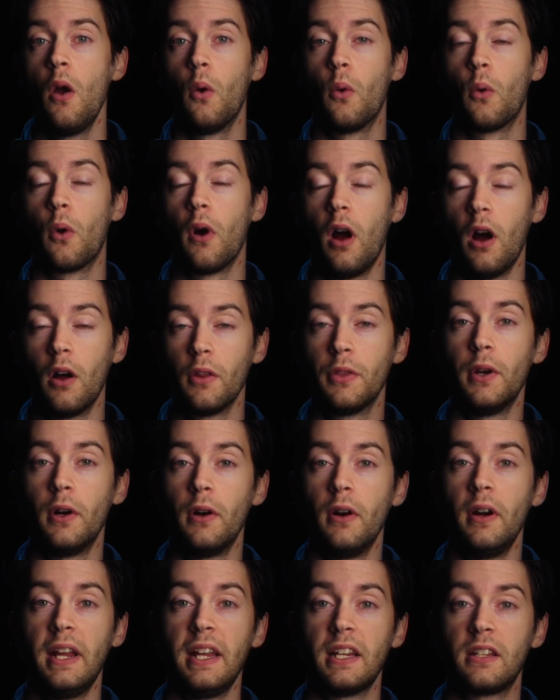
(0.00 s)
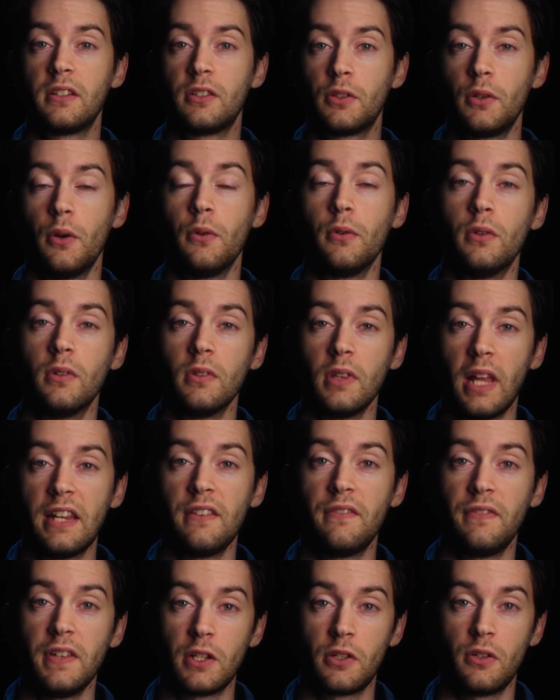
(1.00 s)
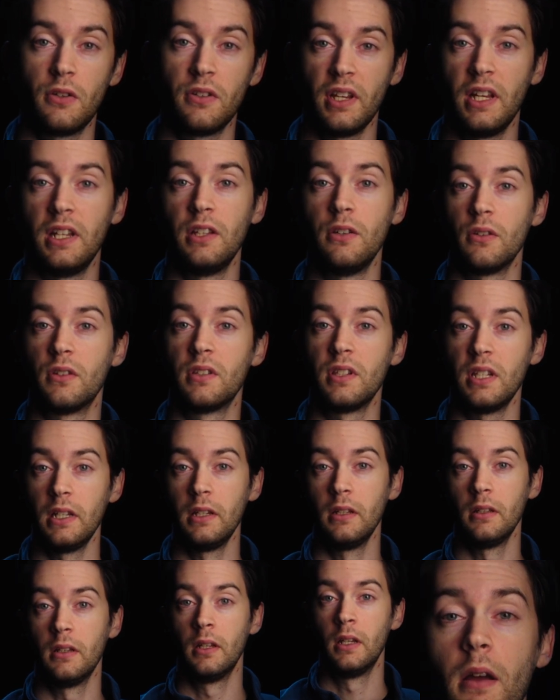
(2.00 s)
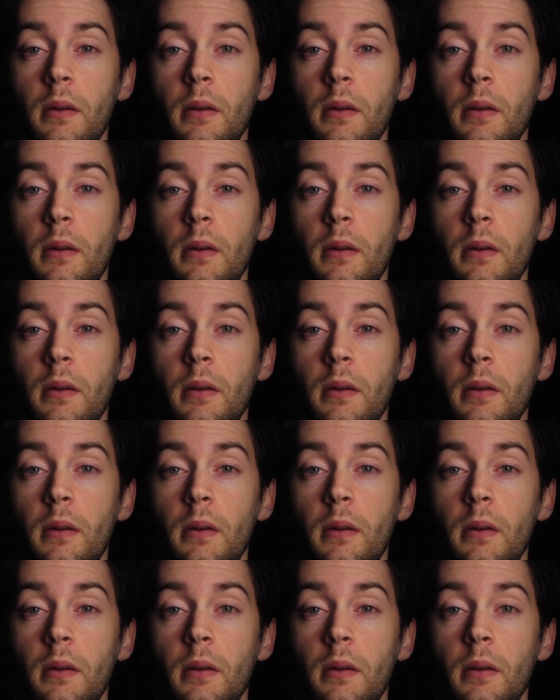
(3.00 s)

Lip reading: or other external light fixtures in your scene.